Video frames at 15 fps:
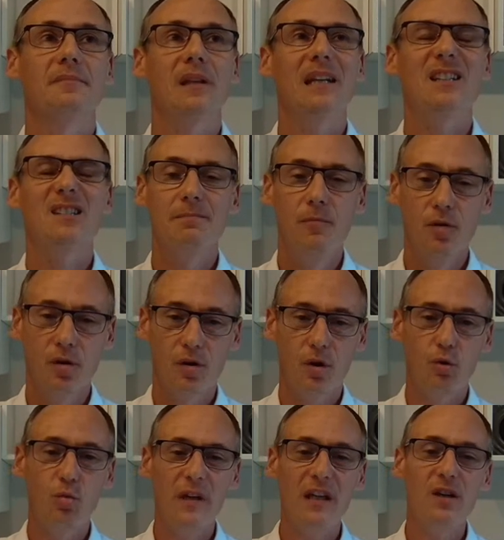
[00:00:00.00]
it's more,
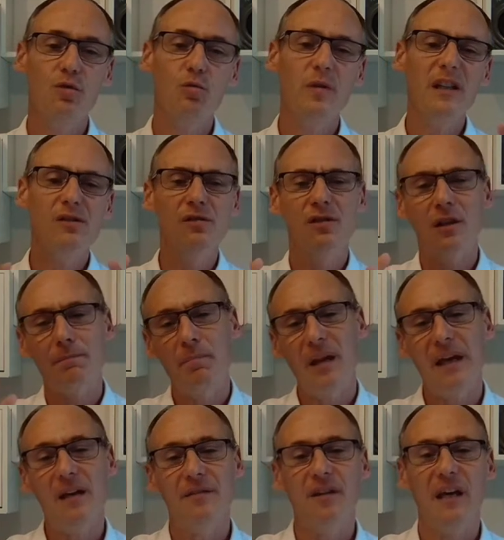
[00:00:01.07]
we do not
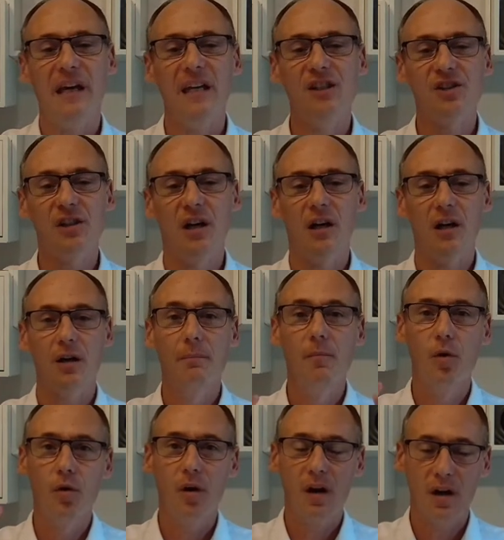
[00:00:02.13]
play on the HR,
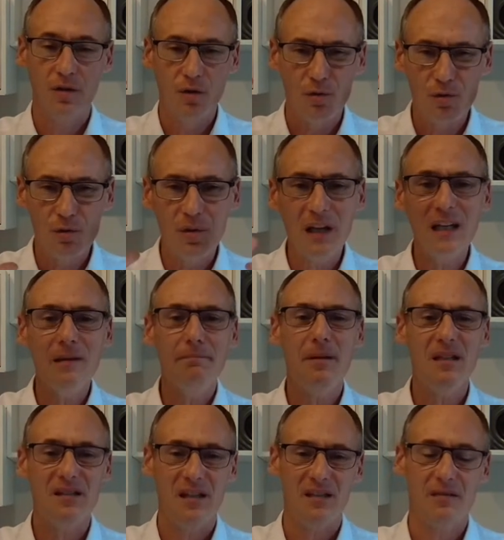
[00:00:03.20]
more on really
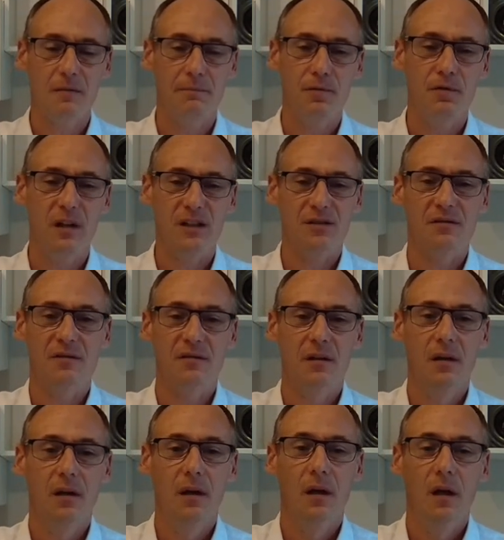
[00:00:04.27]
business operations
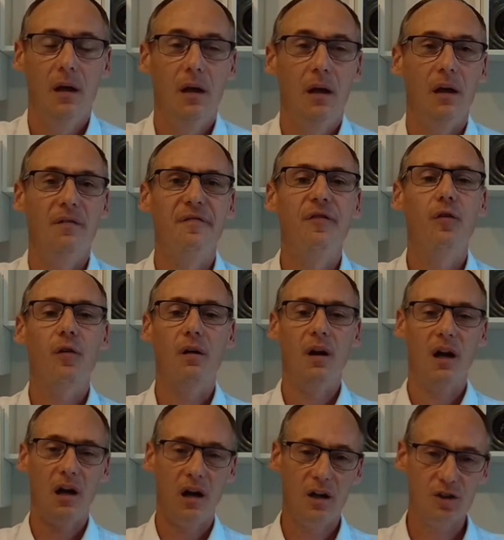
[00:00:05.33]
for
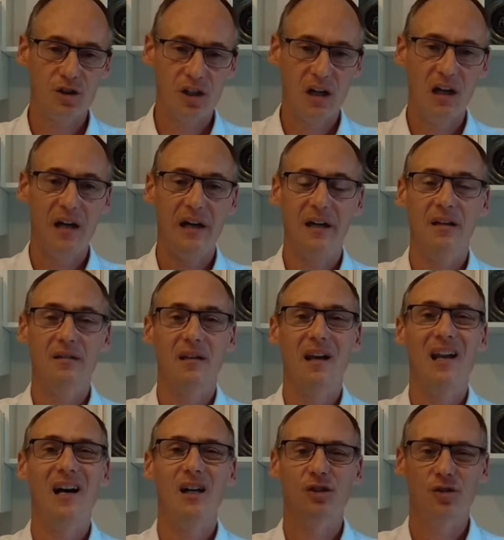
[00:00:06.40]
large client,
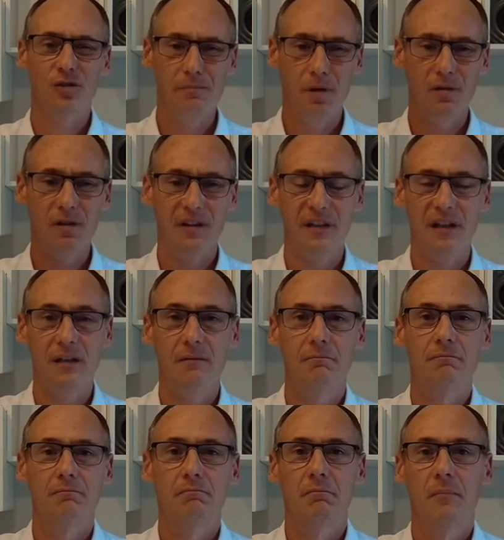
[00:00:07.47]
large
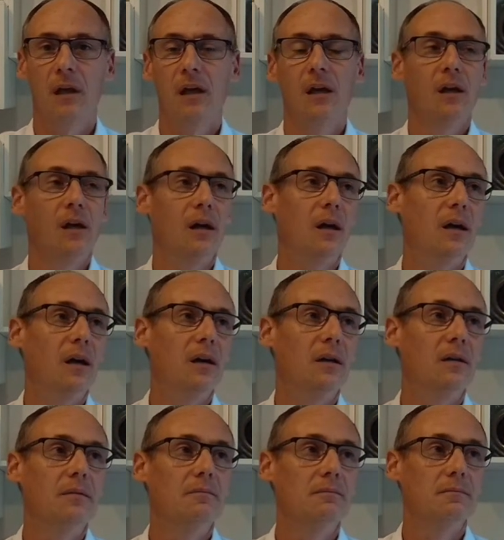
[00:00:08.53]
onboarding,
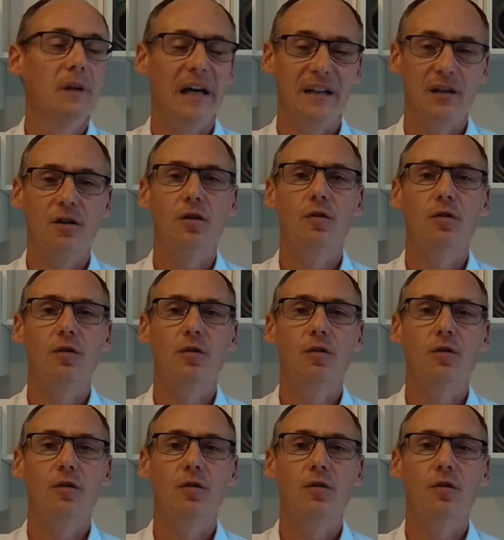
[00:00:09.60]
and